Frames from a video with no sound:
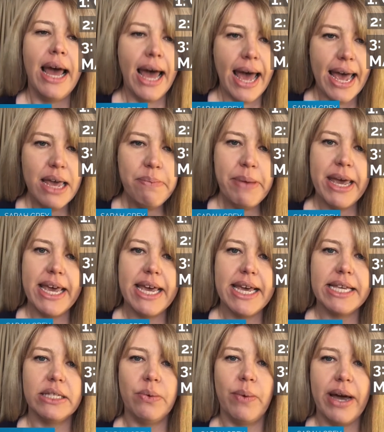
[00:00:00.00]
AP
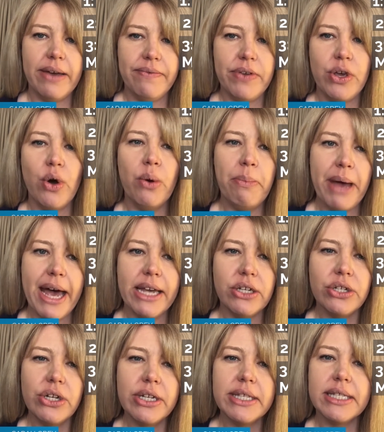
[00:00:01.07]
is a way for your
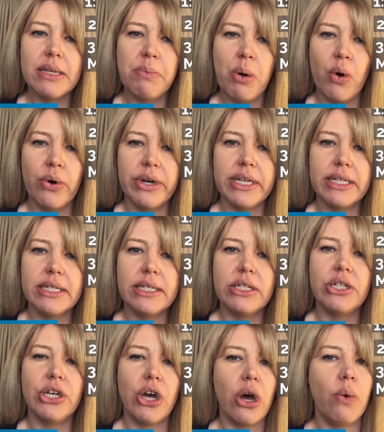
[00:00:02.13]
passionate supporters
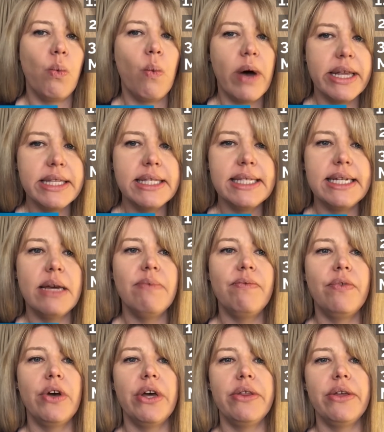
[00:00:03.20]
to go one step
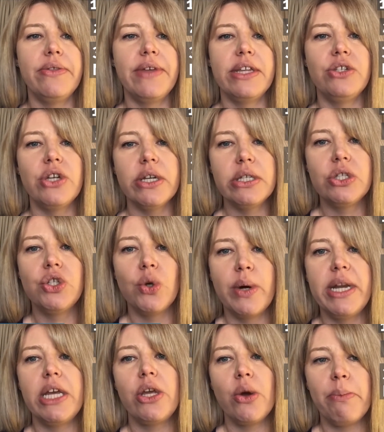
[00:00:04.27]
further than just
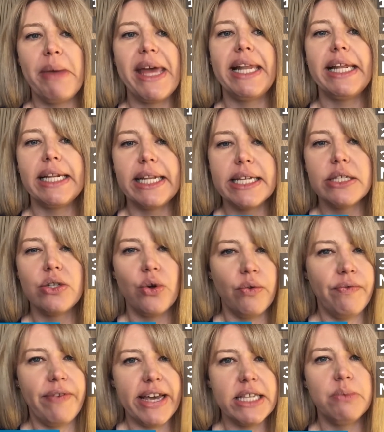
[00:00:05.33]
joining your mailing list or
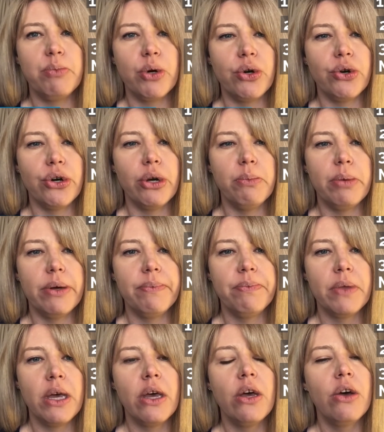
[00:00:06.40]
Facebook group.
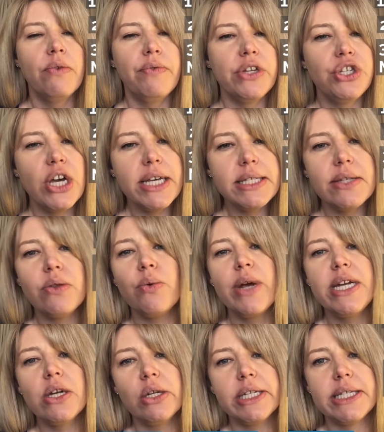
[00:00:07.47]
For just
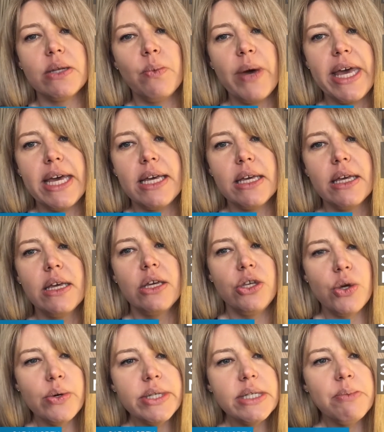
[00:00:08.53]
$3 a week,
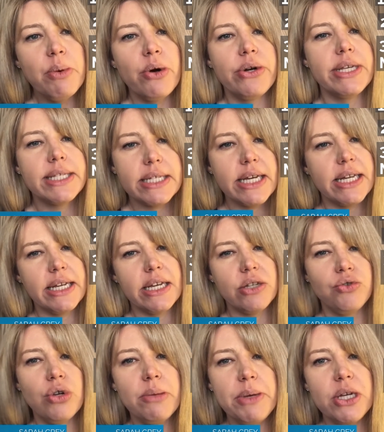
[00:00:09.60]
your supporters can
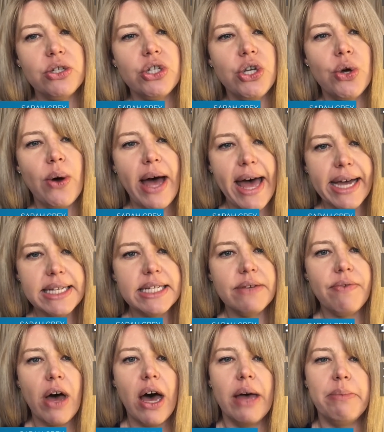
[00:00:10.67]
contribute to your active
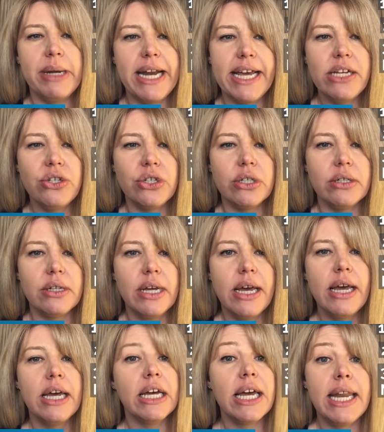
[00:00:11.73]
hibernation,
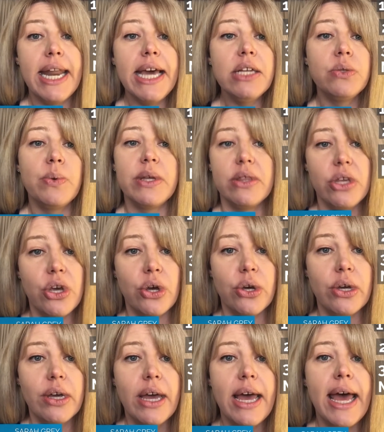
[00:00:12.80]
connect with you,
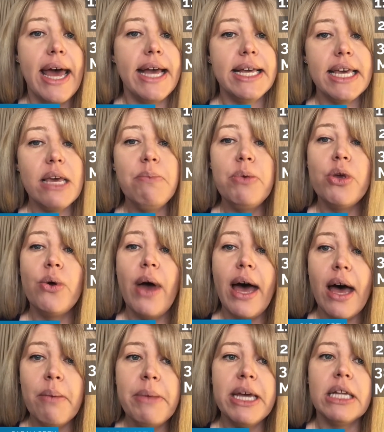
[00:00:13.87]
and keep you
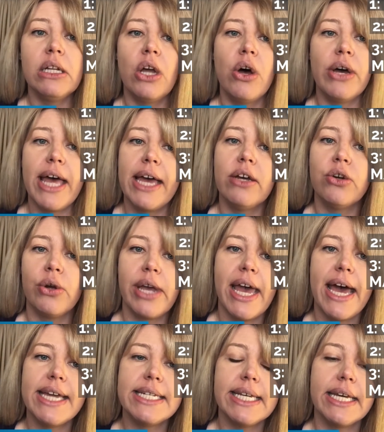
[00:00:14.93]
humming along and
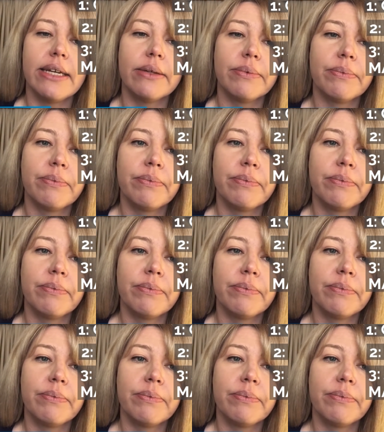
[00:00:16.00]
creating.